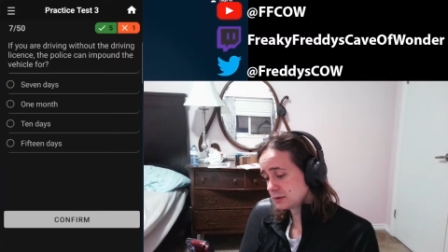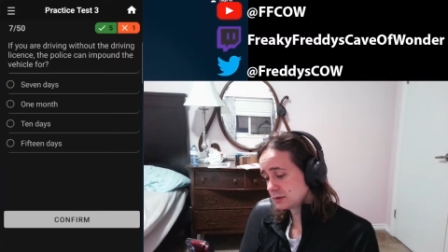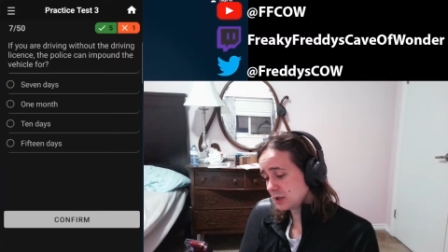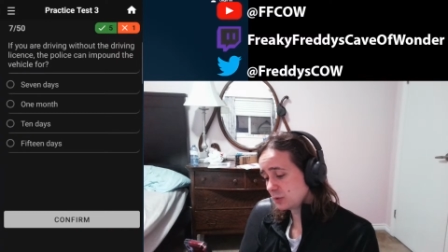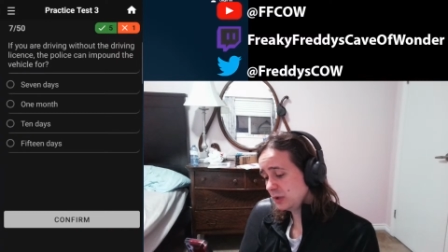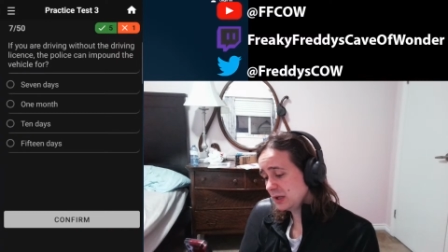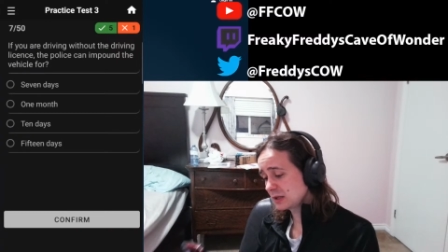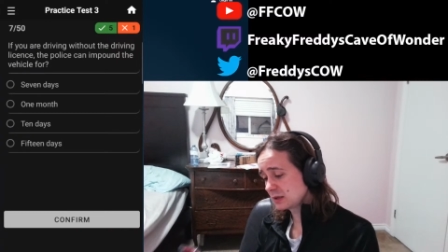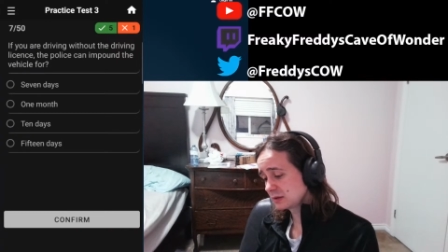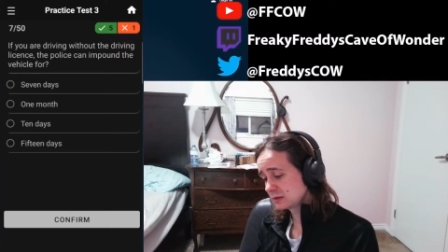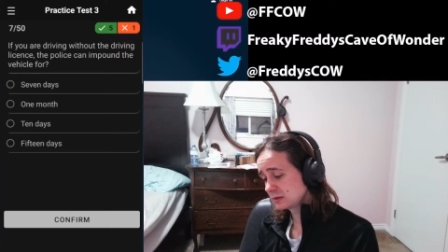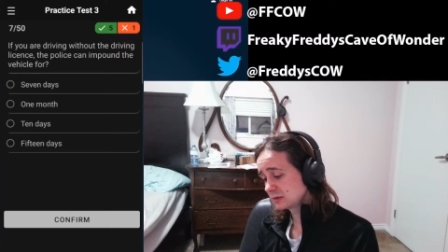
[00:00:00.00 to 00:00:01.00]
A week?
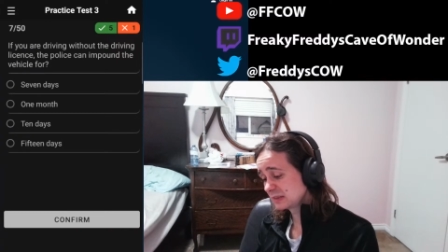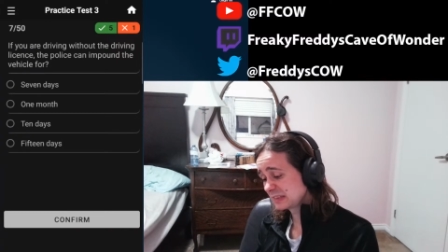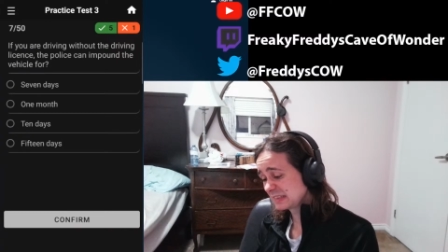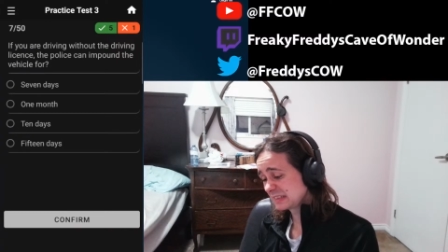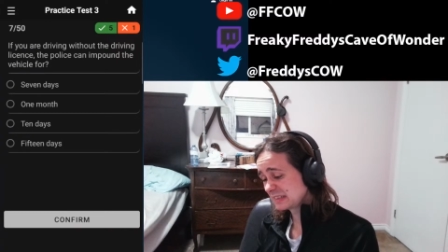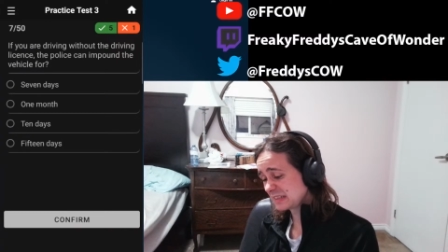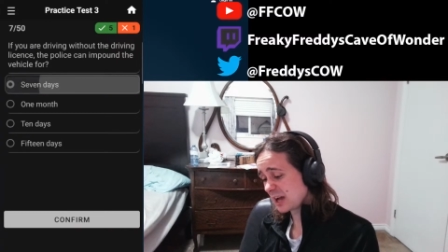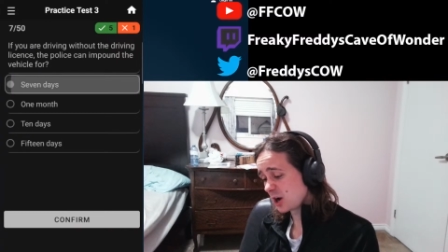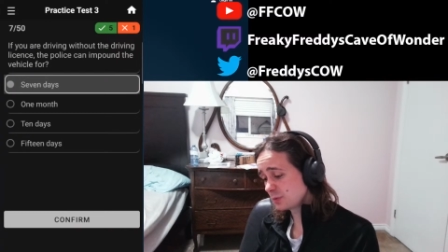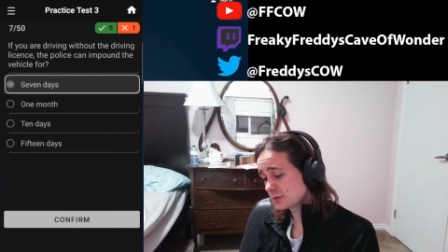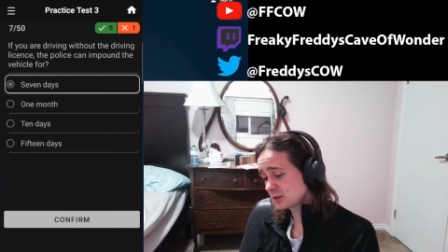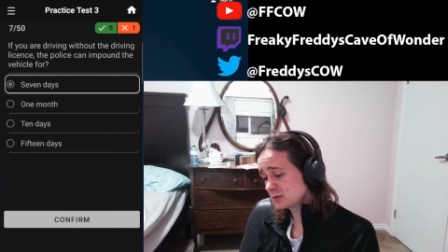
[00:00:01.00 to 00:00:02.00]
Hope
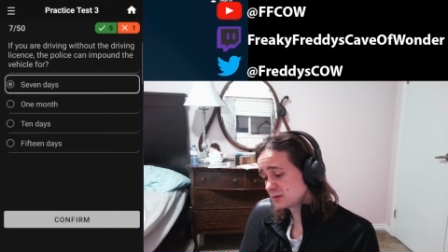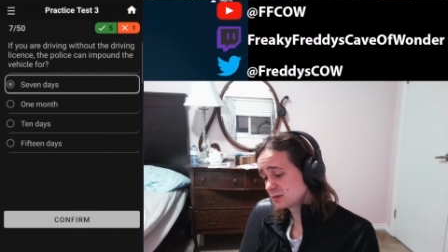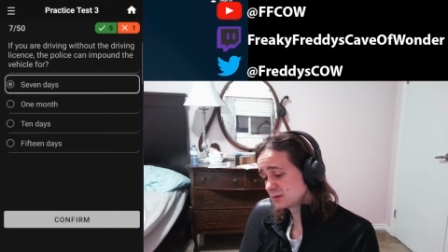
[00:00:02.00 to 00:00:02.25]
so.